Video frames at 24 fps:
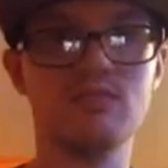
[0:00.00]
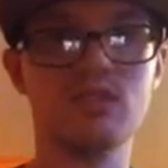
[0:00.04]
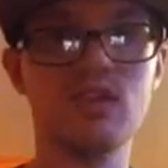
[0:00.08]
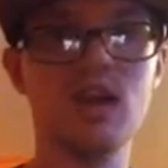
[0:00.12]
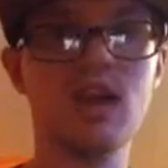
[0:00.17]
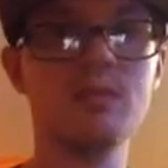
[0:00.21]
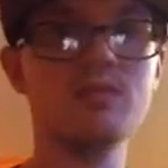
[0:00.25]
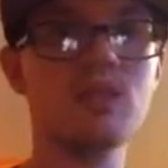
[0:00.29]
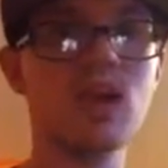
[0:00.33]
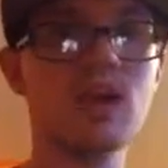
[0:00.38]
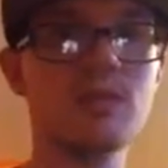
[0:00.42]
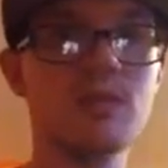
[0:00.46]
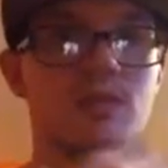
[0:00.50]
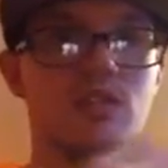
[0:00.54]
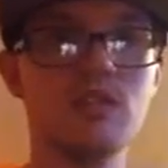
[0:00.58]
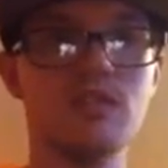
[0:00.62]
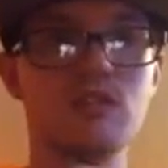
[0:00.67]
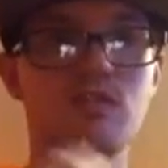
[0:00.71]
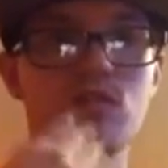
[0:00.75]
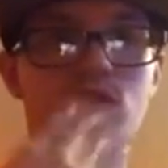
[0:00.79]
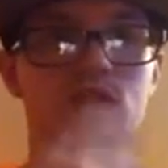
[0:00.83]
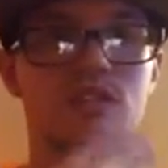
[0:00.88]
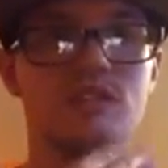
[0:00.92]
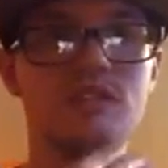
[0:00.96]
I'm talking about the
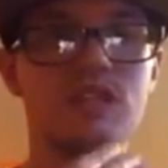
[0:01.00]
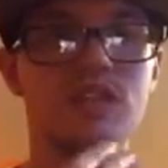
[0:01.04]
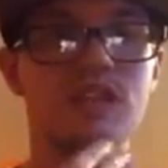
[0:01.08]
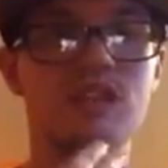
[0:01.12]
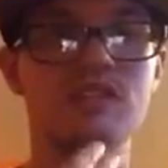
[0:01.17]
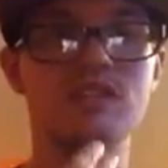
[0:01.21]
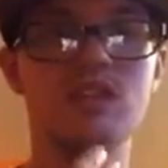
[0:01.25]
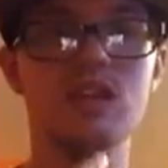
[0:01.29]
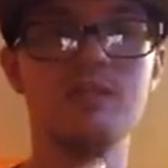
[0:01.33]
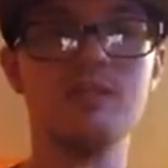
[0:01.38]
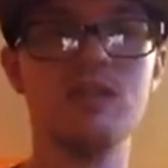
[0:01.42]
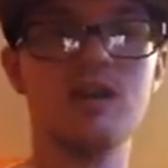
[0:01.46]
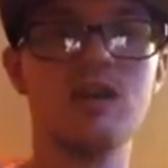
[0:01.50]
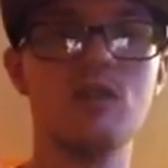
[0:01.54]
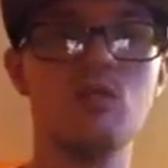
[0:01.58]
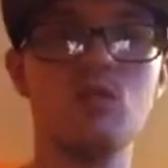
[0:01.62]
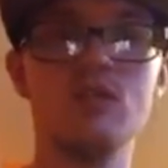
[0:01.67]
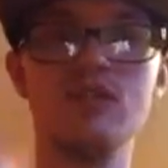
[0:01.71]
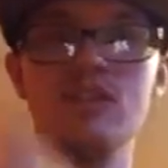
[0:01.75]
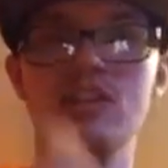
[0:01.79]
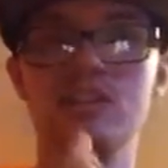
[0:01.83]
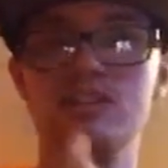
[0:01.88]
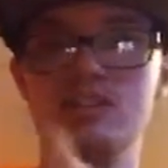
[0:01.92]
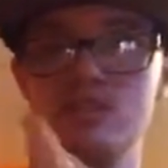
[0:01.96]
voice thing. I'm talking about
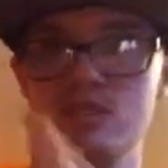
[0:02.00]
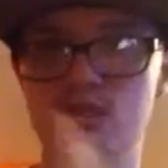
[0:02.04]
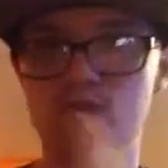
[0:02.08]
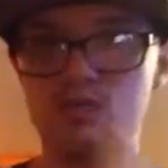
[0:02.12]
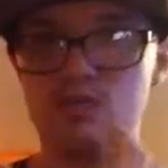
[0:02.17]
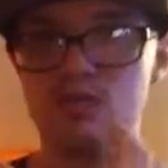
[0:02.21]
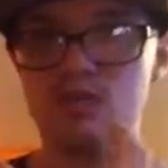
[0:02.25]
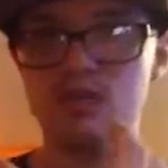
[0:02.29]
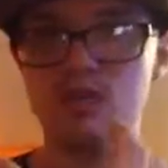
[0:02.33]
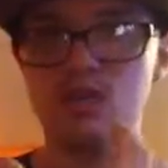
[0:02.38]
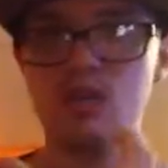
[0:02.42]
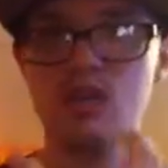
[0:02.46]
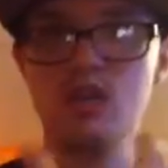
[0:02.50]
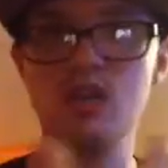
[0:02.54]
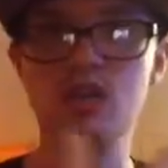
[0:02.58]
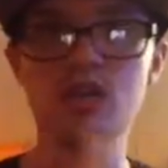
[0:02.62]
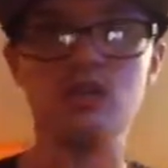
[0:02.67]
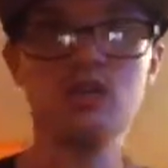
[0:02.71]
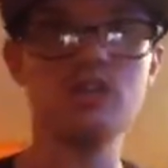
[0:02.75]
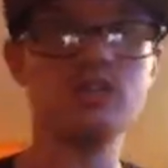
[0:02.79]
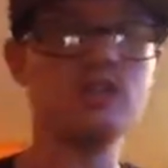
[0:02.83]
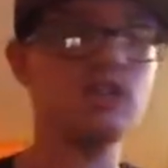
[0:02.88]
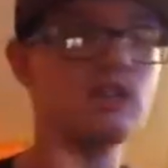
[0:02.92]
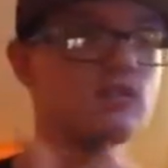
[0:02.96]
what they do.
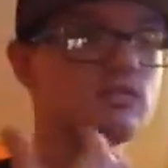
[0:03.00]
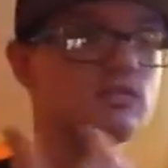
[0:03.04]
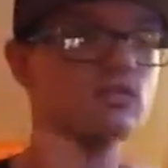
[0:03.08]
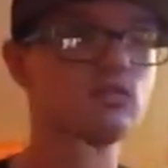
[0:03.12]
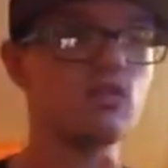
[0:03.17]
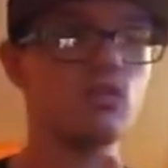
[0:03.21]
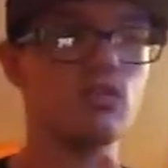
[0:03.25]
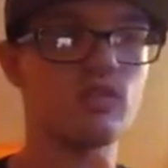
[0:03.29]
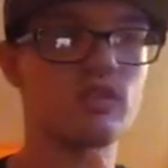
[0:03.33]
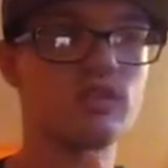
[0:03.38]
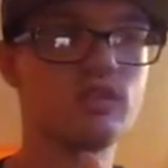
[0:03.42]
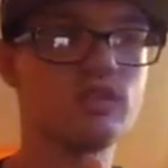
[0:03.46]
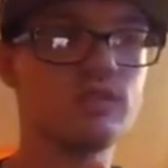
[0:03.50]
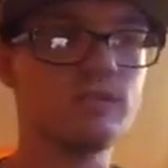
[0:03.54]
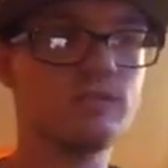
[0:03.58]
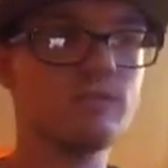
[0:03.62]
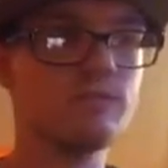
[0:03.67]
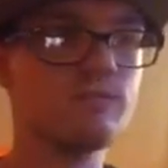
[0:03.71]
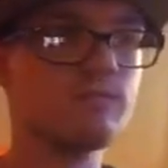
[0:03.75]
They tell stories.